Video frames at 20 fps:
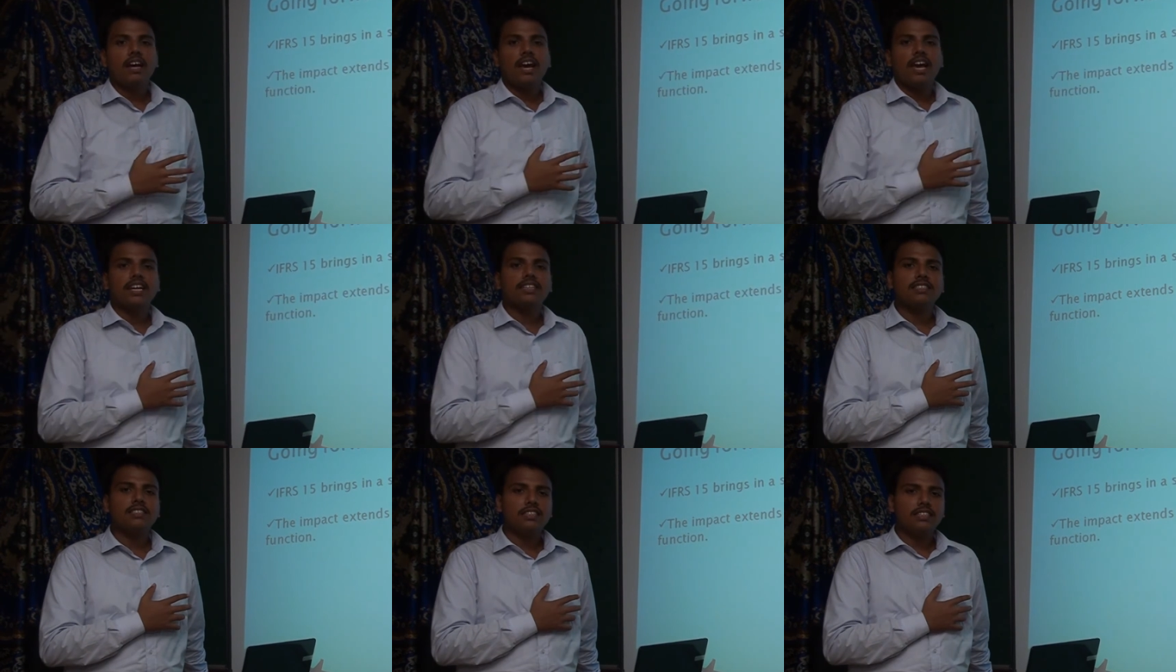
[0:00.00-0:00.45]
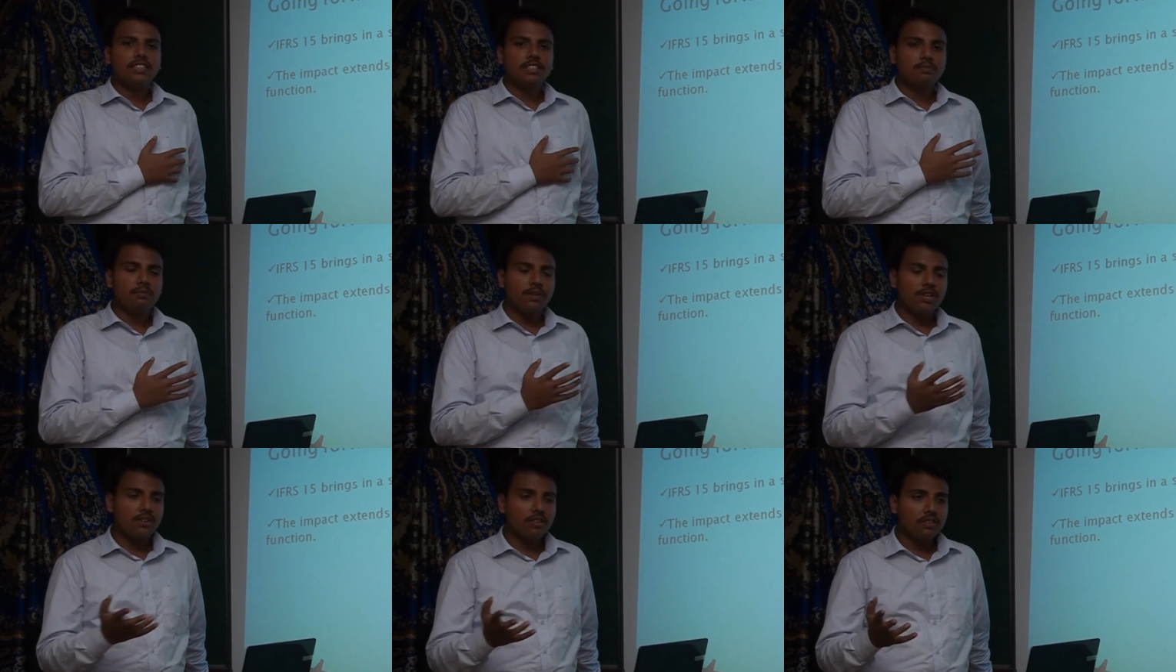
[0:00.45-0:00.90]
extends
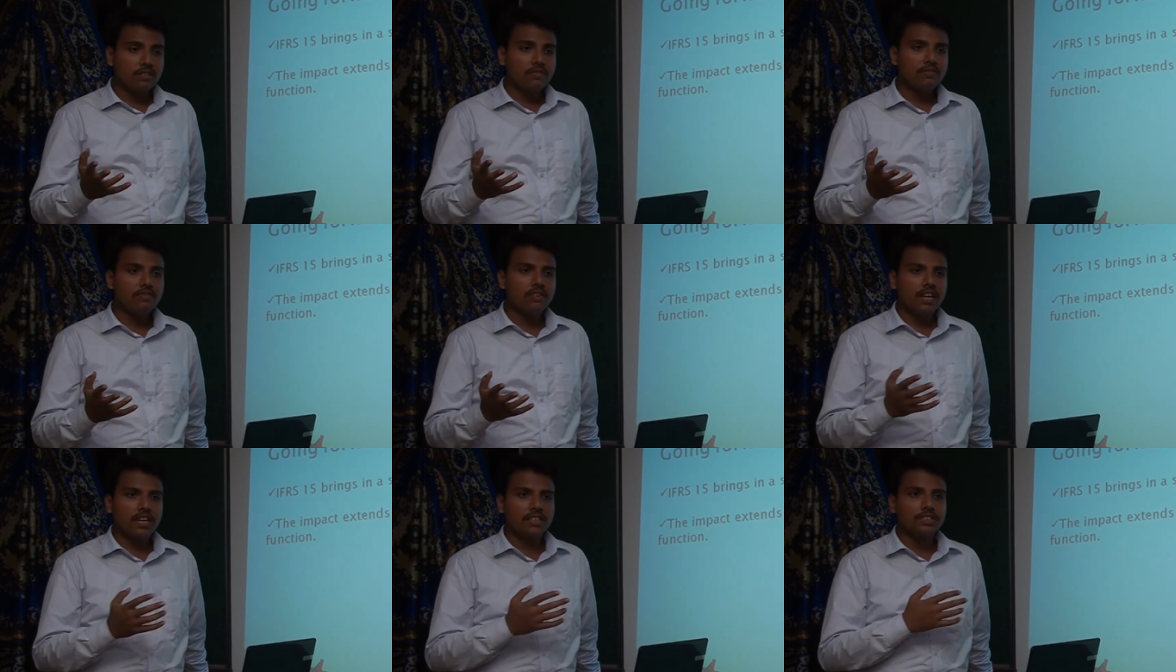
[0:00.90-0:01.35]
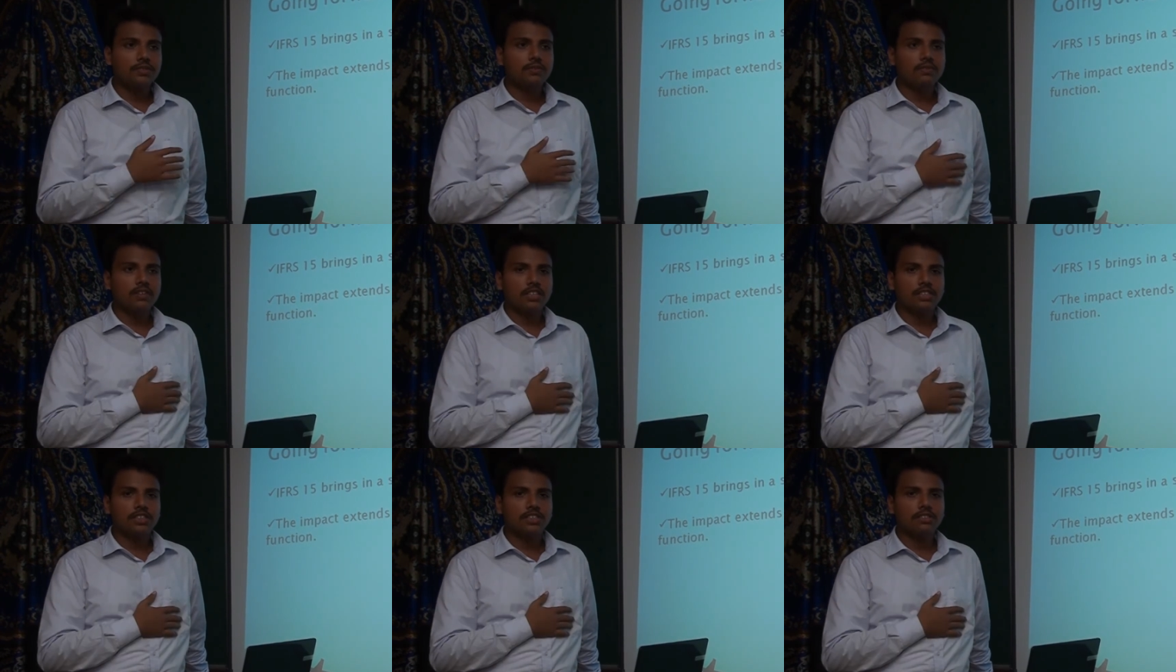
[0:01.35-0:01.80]
beyond the finance
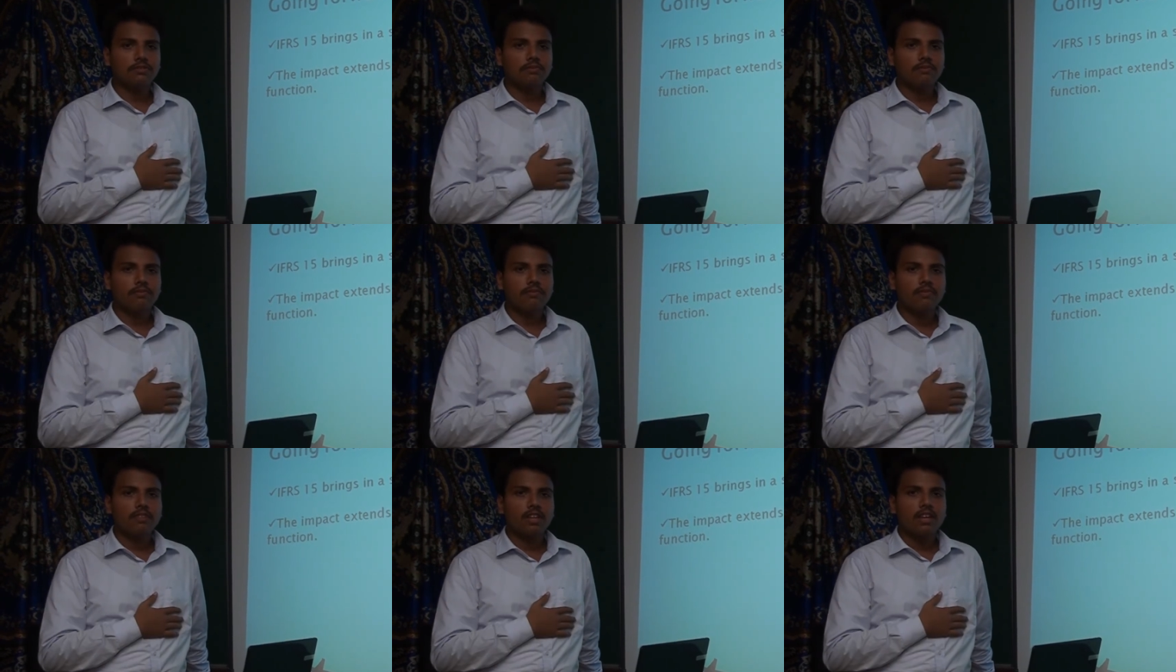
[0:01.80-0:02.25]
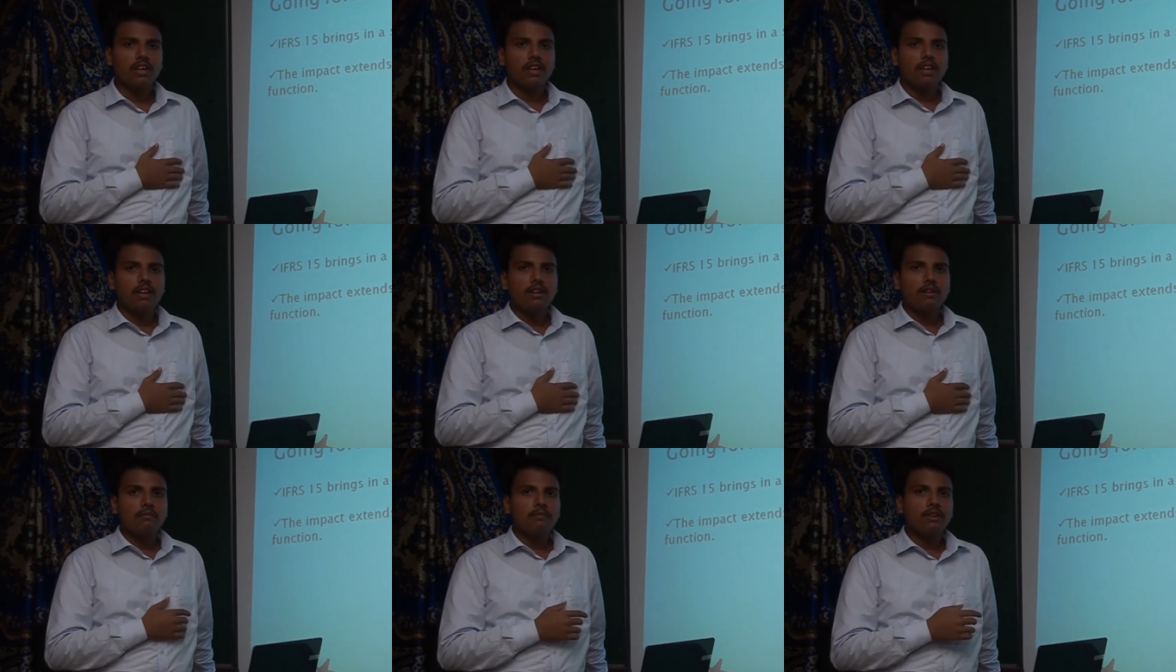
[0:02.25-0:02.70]
function.
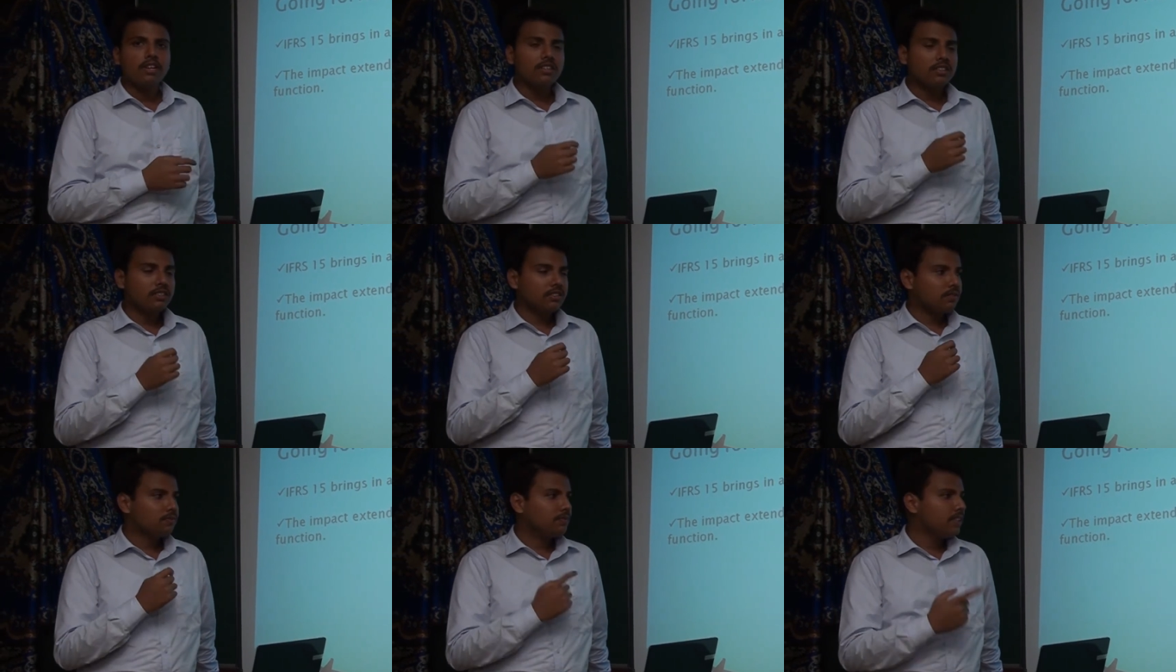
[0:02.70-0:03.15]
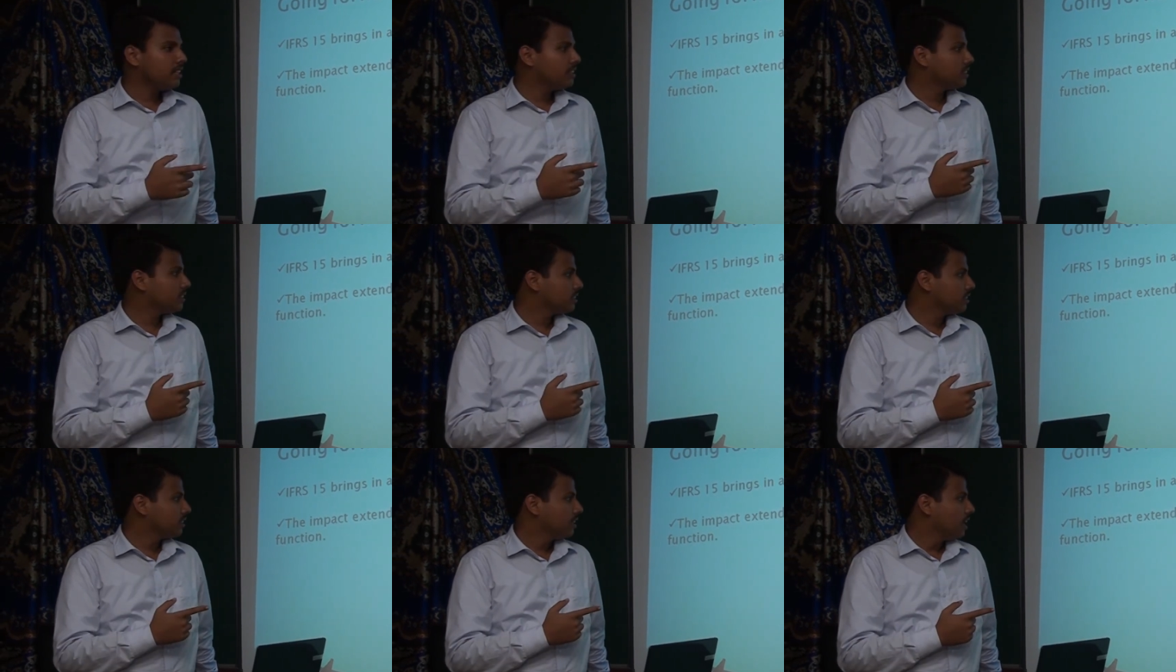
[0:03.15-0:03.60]
Because of
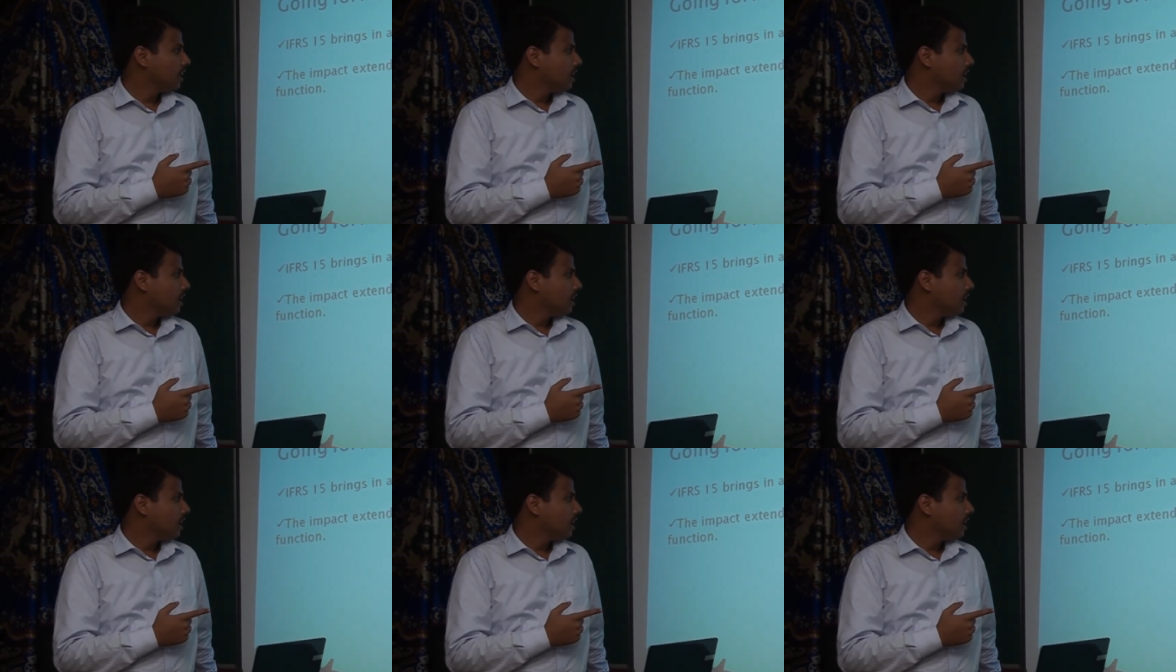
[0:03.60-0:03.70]
this,